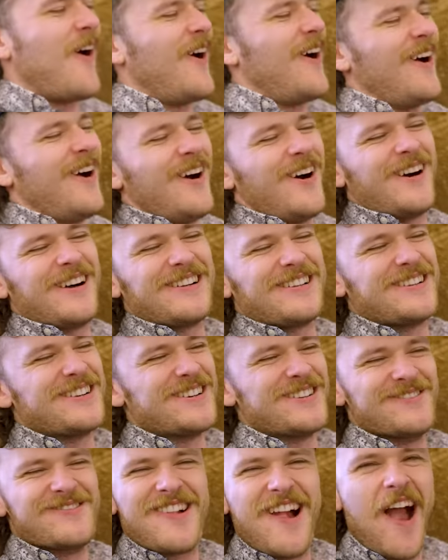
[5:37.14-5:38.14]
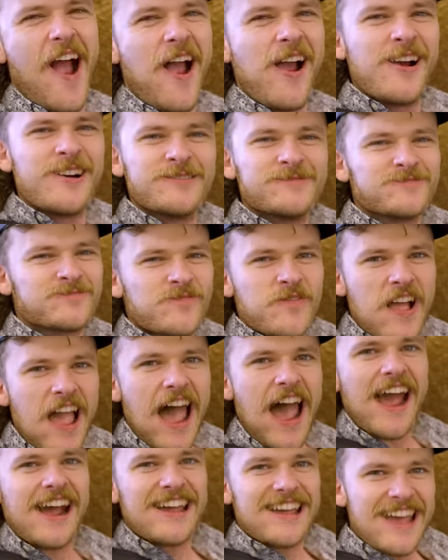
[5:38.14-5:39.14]
Oh, dude.
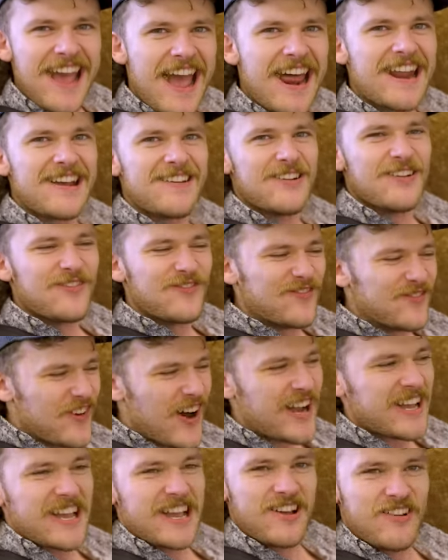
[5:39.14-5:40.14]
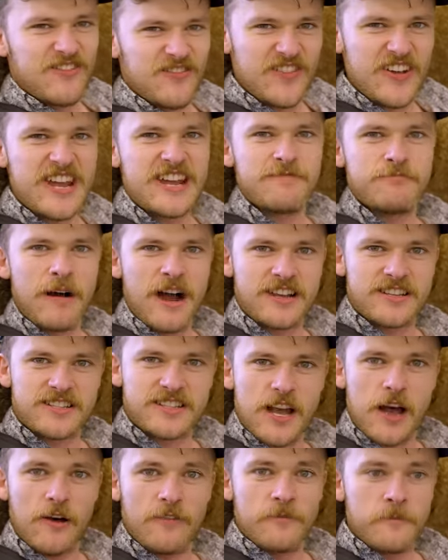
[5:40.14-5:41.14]
I can't even feed
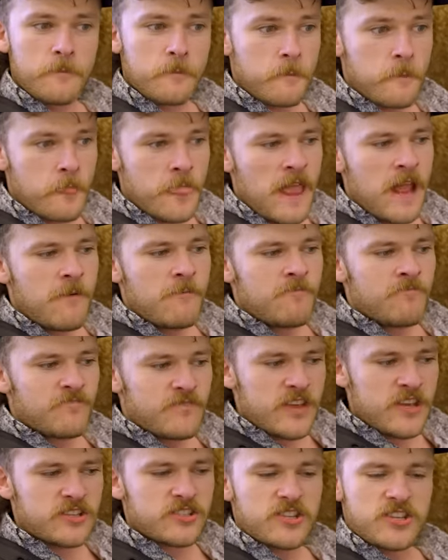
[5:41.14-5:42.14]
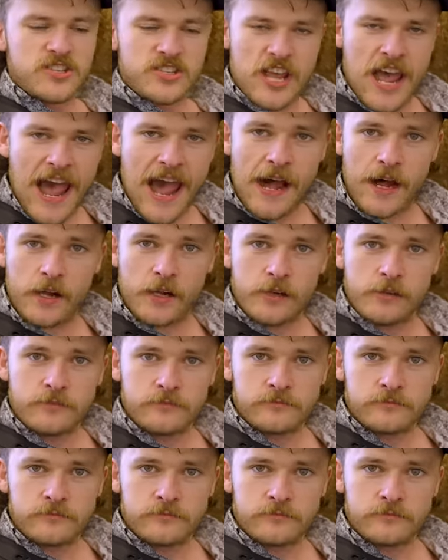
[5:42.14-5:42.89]
myself. This is hell.